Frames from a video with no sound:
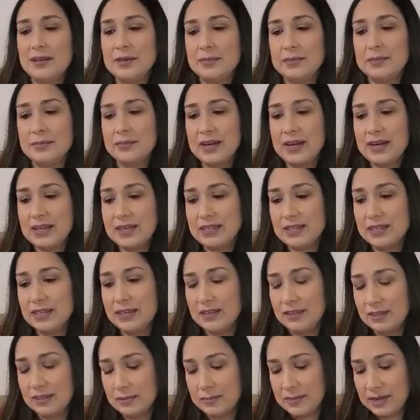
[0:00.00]
by
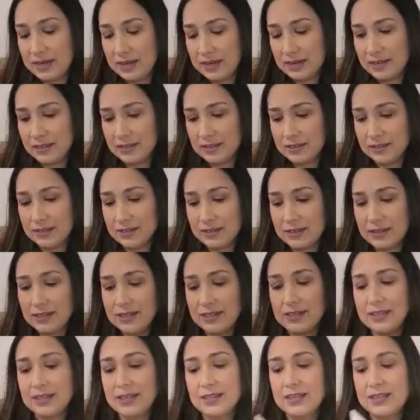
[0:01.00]
Keith Baker.
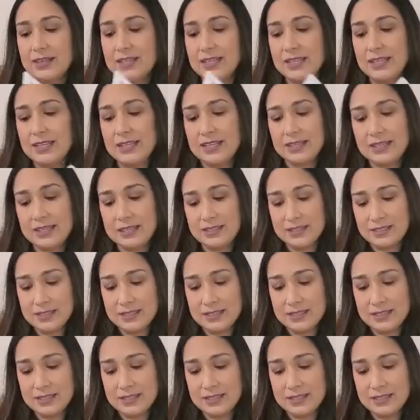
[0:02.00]
This